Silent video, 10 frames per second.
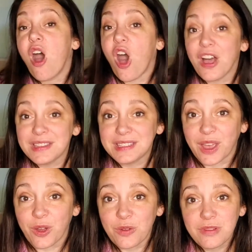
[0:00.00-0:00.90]

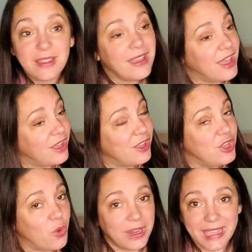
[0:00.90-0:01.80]
Also,
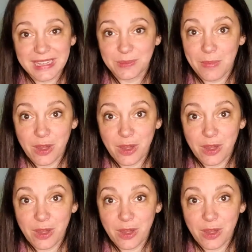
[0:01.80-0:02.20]
your kids may